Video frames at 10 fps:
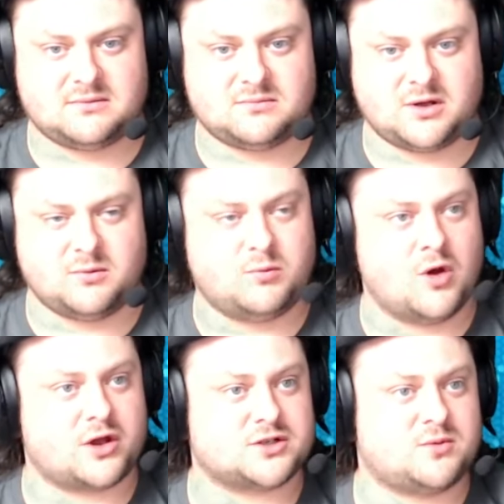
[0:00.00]
we're
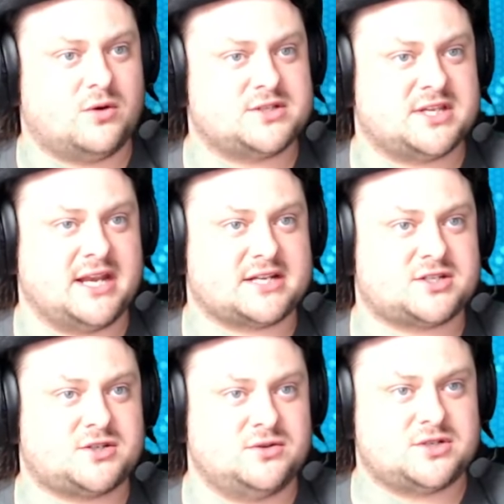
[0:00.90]
working towards the
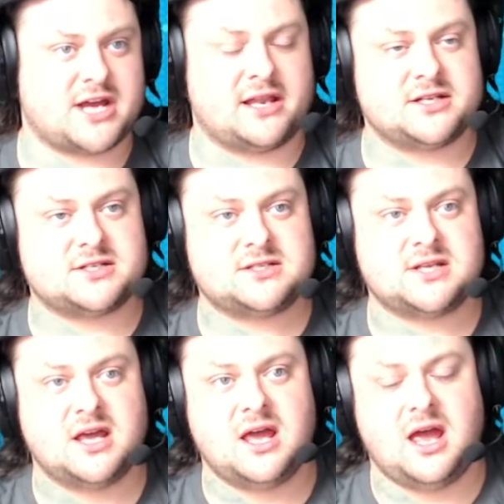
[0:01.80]
next two challenges.
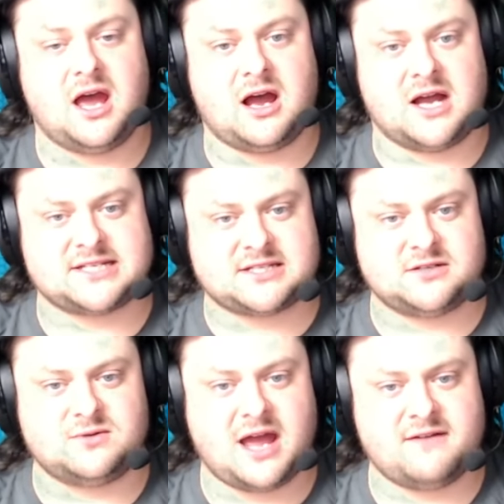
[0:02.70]
I
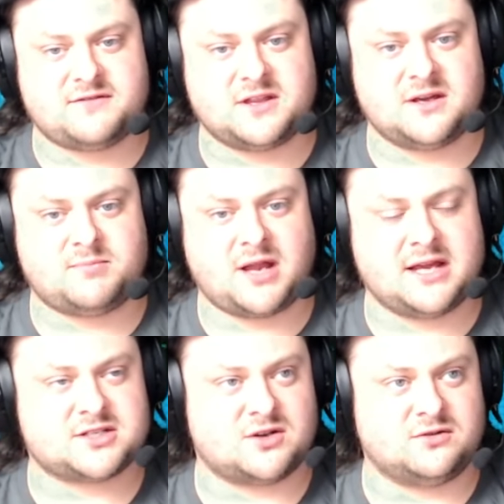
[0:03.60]
still have the
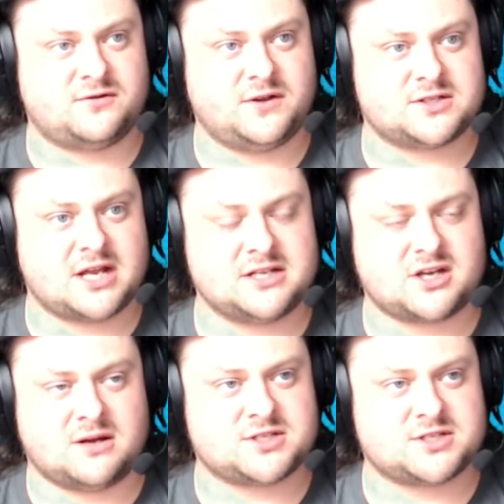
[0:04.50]
play a song for you challenge. I'm